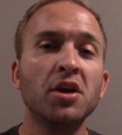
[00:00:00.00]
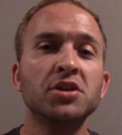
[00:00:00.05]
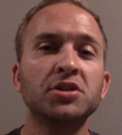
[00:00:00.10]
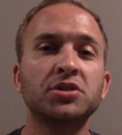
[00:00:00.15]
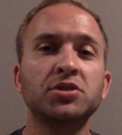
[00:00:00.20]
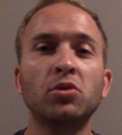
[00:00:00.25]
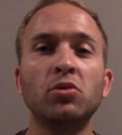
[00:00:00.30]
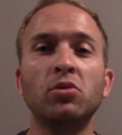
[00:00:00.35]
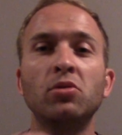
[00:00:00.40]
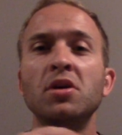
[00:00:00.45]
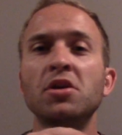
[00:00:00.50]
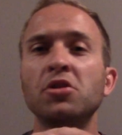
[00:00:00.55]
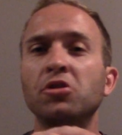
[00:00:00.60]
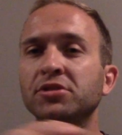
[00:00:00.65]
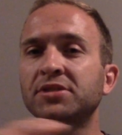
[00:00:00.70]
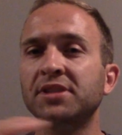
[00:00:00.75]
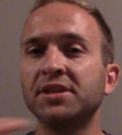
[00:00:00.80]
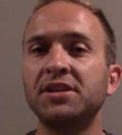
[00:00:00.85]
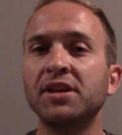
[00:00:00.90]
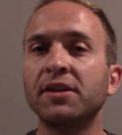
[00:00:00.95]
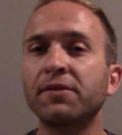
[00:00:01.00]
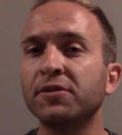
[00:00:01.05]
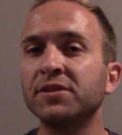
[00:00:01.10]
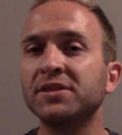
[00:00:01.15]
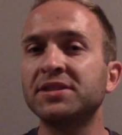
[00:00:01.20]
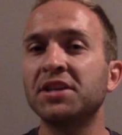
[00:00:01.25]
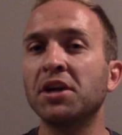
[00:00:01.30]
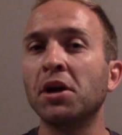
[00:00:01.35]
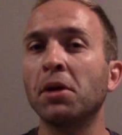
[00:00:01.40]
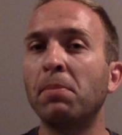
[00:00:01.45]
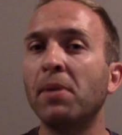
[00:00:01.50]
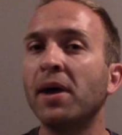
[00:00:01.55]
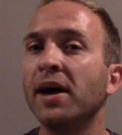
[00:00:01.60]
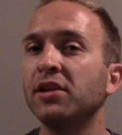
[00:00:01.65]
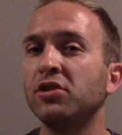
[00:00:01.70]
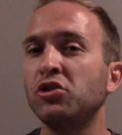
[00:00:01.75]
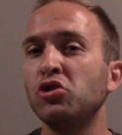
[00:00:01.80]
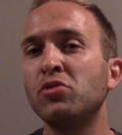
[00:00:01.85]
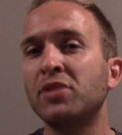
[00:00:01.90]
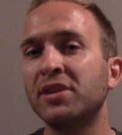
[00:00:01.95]
So there's a difference there,
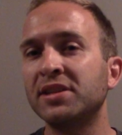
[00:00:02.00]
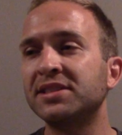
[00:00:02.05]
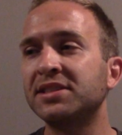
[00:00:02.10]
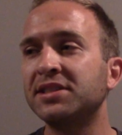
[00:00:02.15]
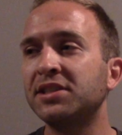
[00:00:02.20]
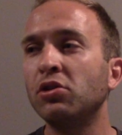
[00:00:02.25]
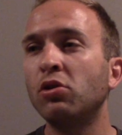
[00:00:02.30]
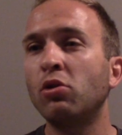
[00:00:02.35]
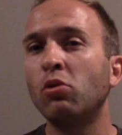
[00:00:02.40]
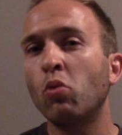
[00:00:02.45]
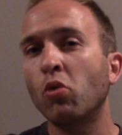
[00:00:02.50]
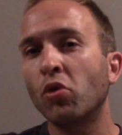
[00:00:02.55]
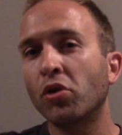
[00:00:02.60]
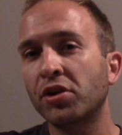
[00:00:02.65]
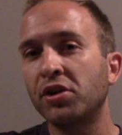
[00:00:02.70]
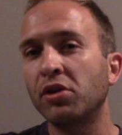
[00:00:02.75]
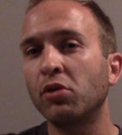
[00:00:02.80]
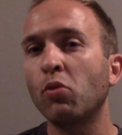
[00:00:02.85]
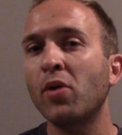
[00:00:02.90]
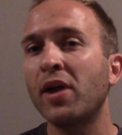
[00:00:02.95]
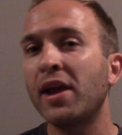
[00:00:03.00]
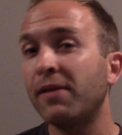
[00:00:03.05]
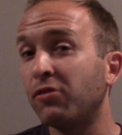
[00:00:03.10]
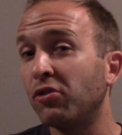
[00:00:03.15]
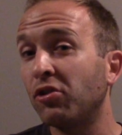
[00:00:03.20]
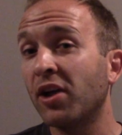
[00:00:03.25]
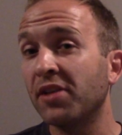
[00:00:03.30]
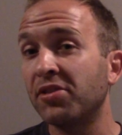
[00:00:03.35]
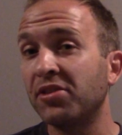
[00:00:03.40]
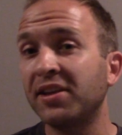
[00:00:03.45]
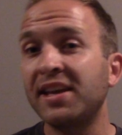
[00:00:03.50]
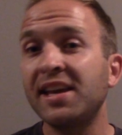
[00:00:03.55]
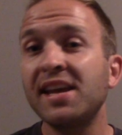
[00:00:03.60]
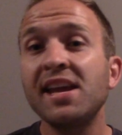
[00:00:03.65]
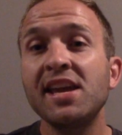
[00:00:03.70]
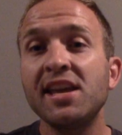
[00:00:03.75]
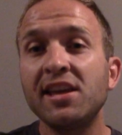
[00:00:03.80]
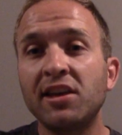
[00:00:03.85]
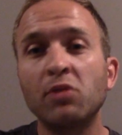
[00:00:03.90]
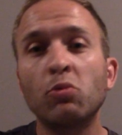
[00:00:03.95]
but you can still work your way, if you got the
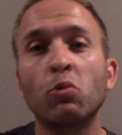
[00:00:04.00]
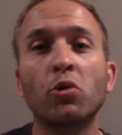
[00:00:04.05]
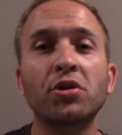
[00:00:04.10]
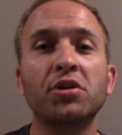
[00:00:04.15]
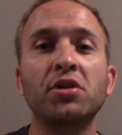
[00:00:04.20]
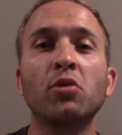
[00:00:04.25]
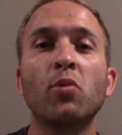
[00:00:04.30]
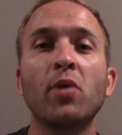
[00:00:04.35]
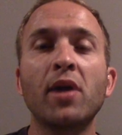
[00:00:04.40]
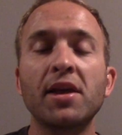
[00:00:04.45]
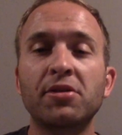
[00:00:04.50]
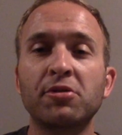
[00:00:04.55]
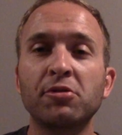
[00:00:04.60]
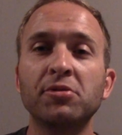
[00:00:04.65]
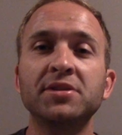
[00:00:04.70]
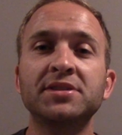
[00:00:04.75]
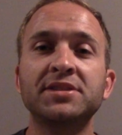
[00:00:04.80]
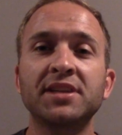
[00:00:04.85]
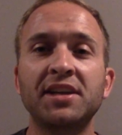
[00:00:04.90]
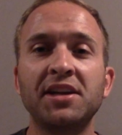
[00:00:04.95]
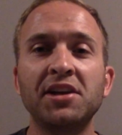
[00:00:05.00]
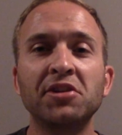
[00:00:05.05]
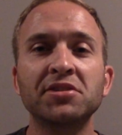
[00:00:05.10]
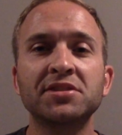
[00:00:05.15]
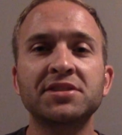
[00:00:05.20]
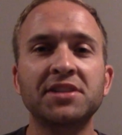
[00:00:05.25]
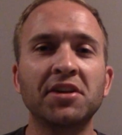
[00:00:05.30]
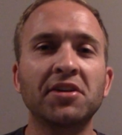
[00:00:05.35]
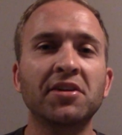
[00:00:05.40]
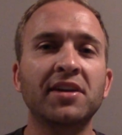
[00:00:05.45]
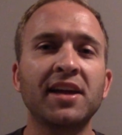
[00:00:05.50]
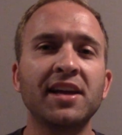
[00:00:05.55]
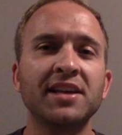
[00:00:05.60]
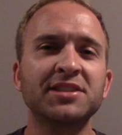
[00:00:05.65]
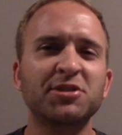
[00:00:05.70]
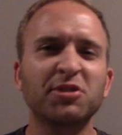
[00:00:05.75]
key, you can work your way through the secure staircase.